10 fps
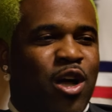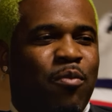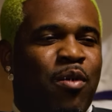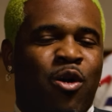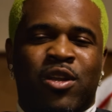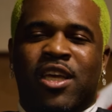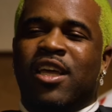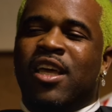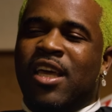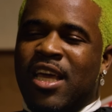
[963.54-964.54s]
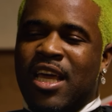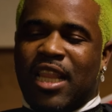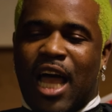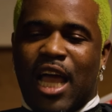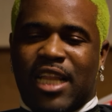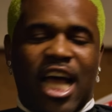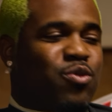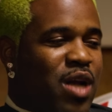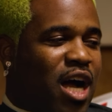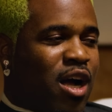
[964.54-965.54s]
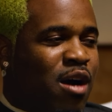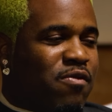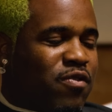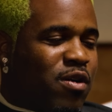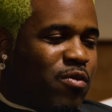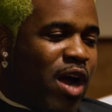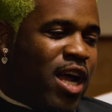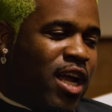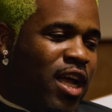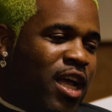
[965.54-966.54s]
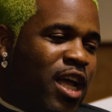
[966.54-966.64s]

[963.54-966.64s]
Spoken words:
the opponent. Like, that's what I come from, right?